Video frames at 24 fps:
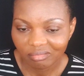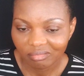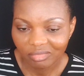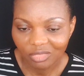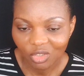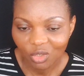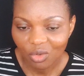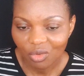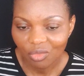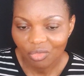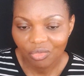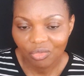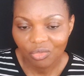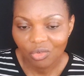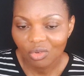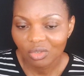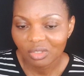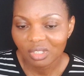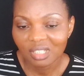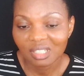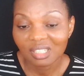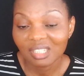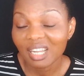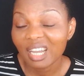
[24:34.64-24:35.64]
or
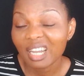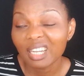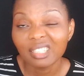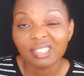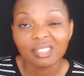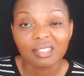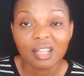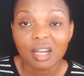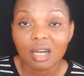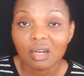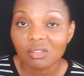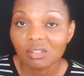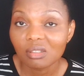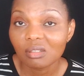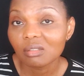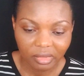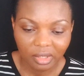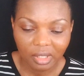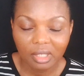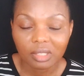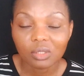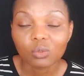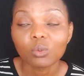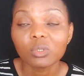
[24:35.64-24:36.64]
49,000.
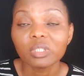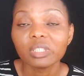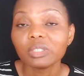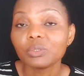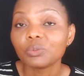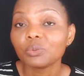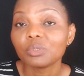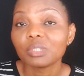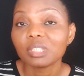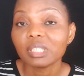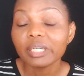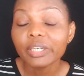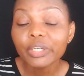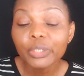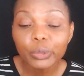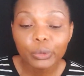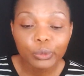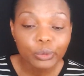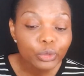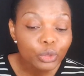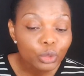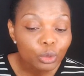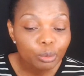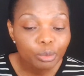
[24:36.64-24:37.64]
That's what it will take
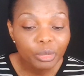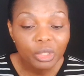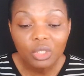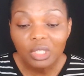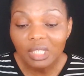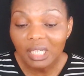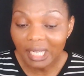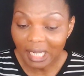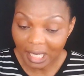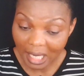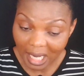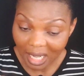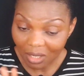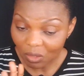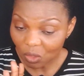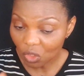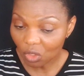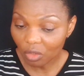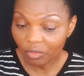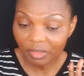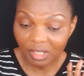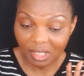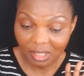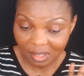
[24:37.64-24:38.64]
you to build a house
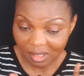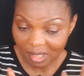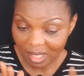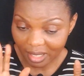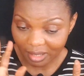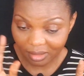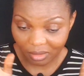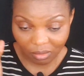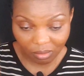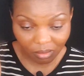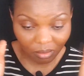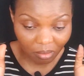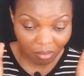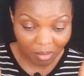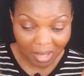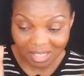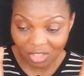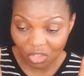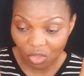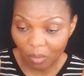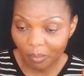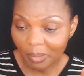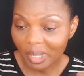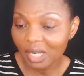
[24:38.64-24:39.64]
of this size,
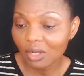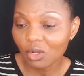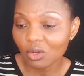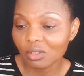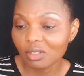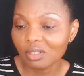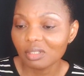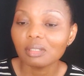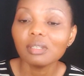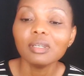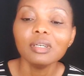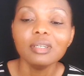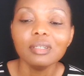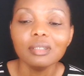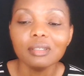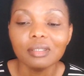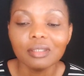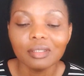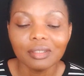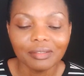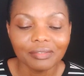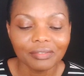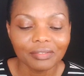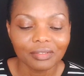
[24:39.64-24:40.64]
más o menos,
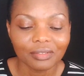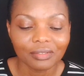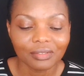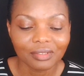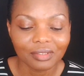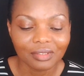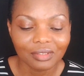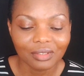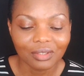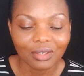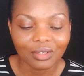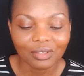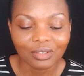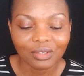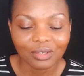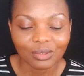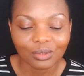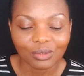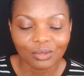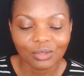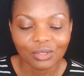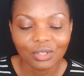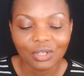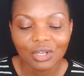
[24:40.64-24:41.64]
if you talk
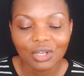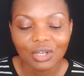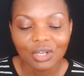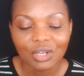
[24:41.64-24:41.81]
to